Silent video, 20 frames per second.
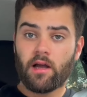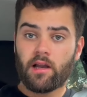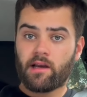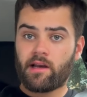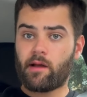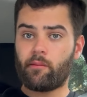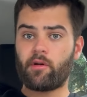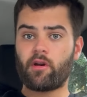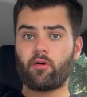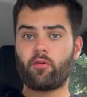
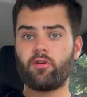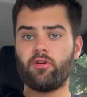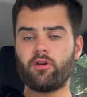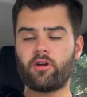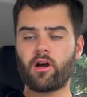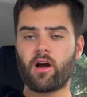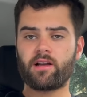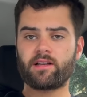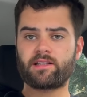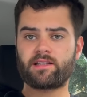Let me know what you
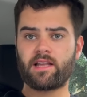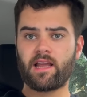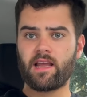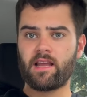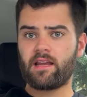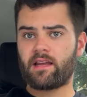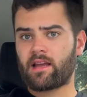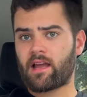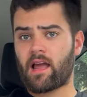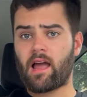guys
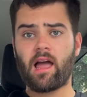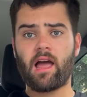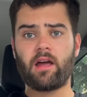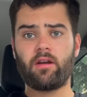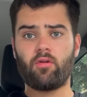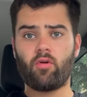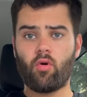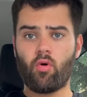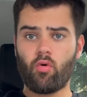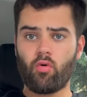think
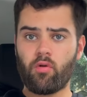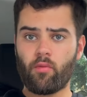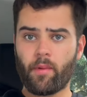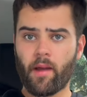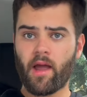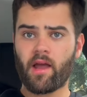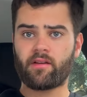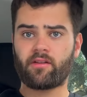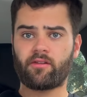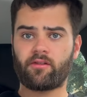and all the
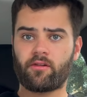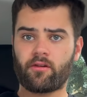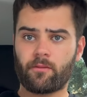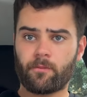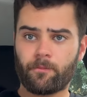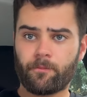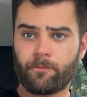best.